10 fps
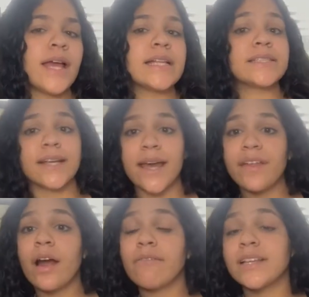together
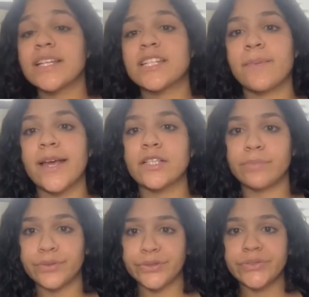our relationship has
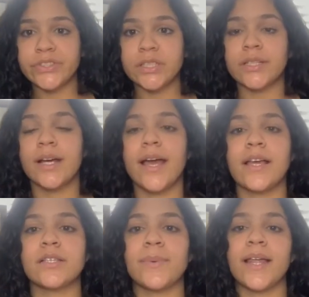improved
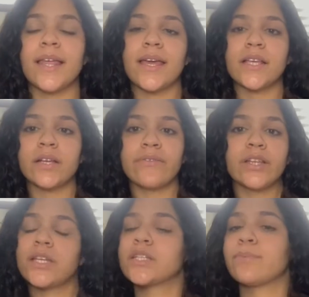as well as our
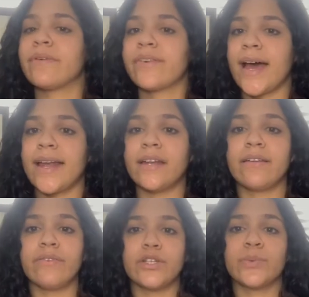relationship with God
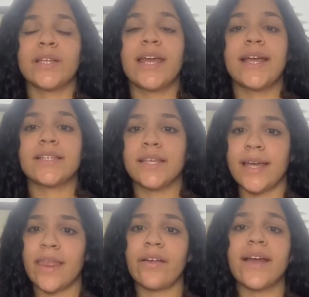individually and
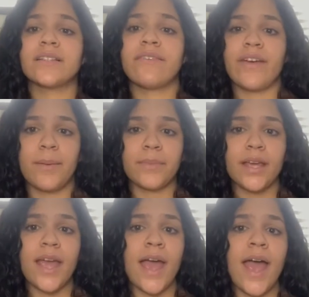together as a
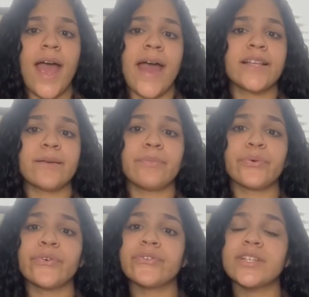family has
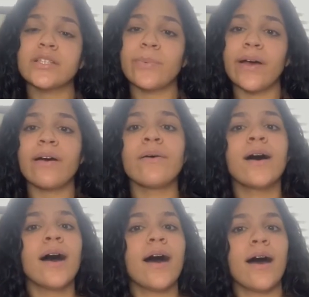improved as well.
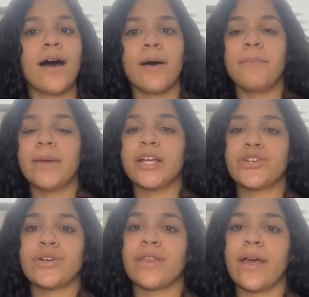Um, making
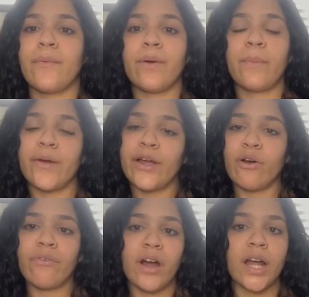sure that we're praying
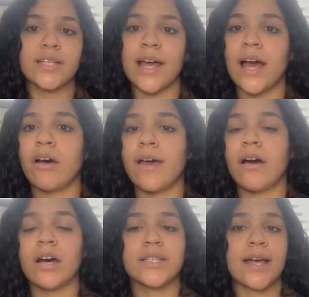over our child at
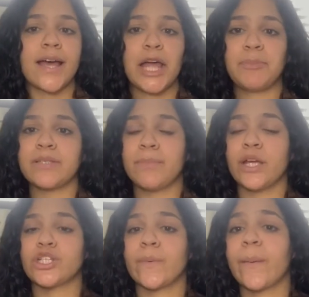all times and
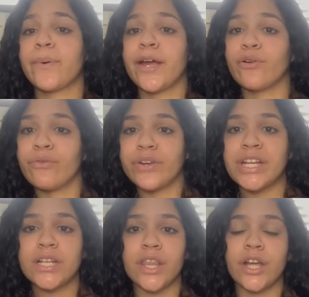making sure we're praying over
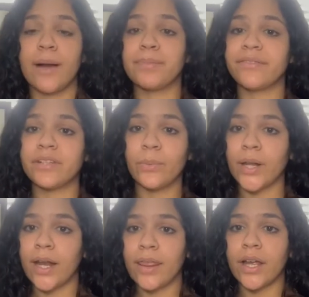each other, uplifting
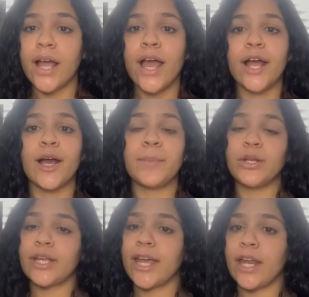one another,
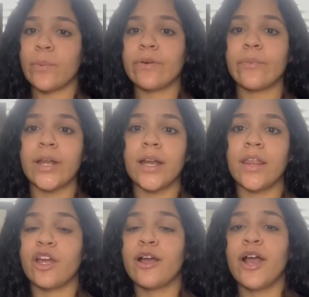communicating with one
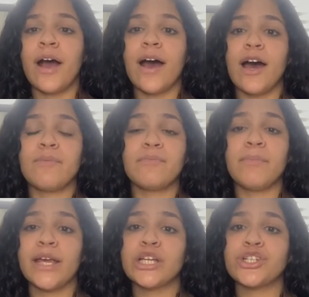another, um,
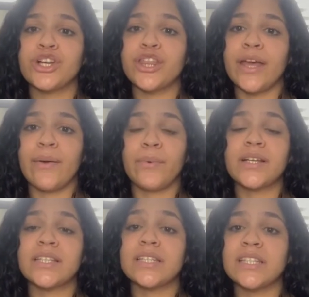making sure that we're
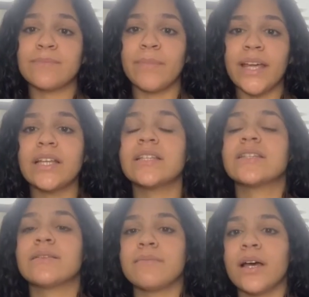make,
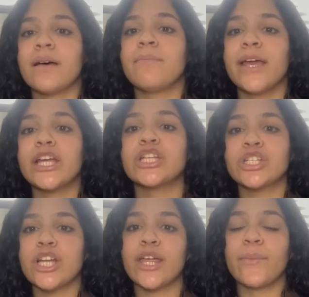uh, making
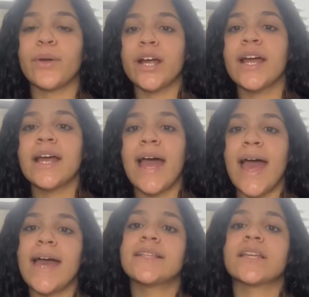sure that we're
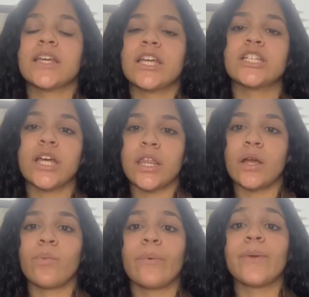asking each
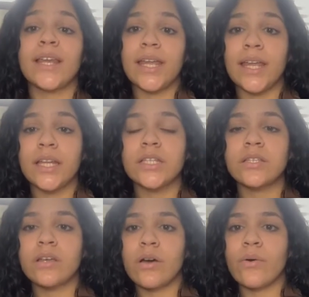other what we need.
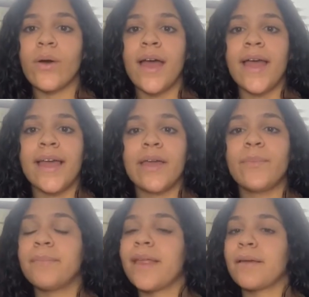So he
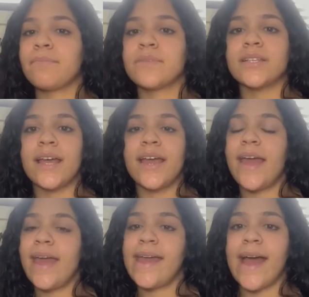would like say,
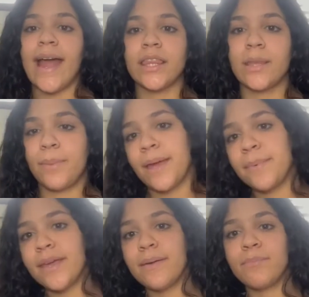"Hey, I got the
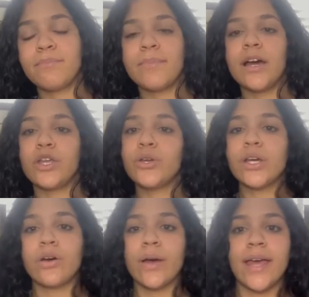baby. Uh, you
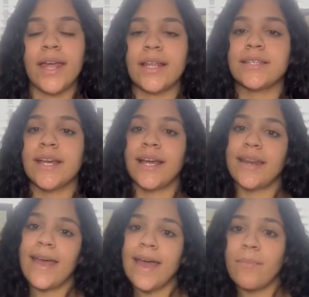can go ahead and take a
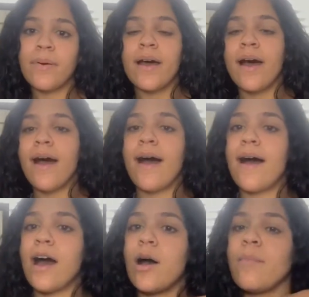nap."
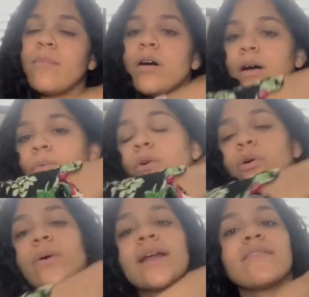Um,
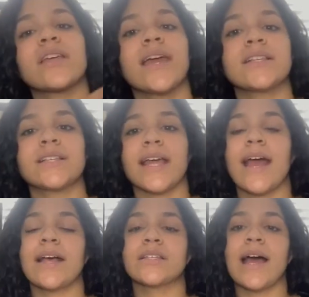or whatever the case is like
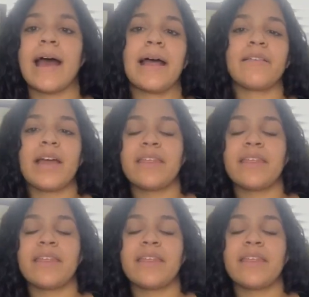so I, in the